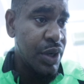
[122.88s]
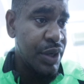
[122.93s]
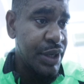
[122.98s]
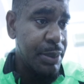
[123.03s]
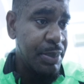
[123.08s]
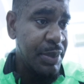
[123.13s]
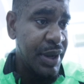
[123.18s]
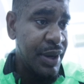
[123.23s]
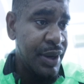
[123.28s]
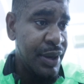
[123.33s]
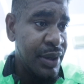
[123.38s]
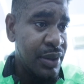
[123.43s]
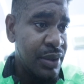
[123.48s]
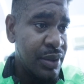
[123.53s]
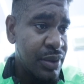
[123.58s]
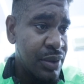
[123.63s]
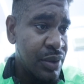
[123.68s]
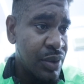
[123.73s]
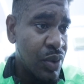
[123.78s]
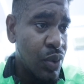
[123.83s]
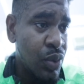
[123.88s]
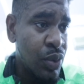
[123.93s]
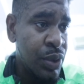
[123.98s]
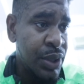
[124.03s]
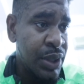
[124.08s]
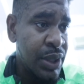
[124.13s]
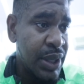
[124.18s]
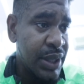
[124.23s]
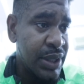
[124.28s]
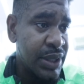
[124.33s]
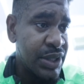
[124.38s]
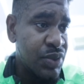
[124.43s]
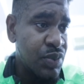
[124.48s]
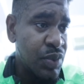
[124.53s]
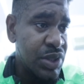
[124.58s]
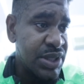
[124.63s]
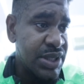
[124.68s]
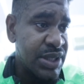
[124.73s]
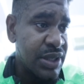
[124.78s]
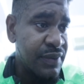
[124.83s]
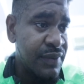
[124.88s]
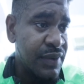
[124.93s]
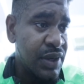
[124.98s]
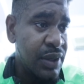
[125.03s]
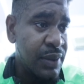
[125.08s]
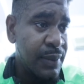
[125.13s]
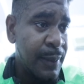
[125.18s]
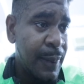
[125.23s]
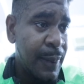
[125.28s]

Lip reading: of them there, gold, and this one is silver.